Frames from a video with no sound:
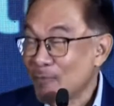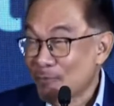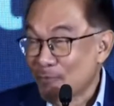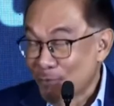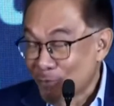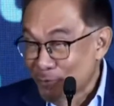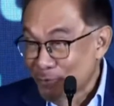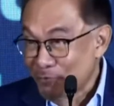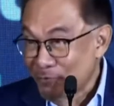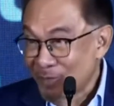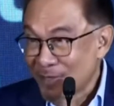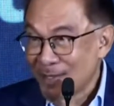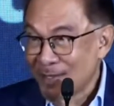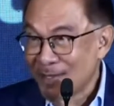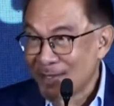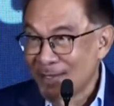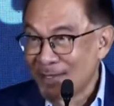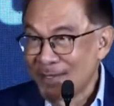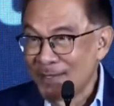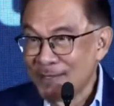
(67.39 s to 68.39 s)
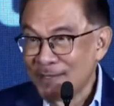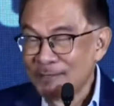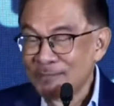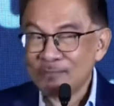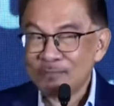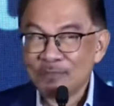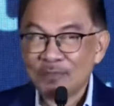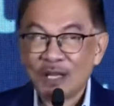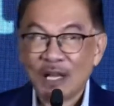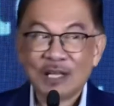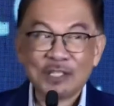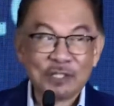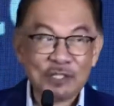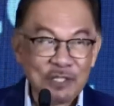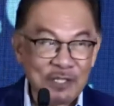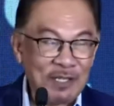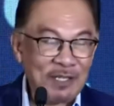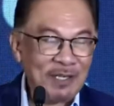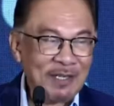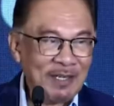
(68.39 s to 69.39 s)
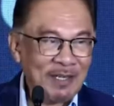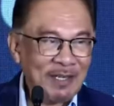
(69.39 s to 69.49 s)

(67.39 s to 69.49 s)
of course very touched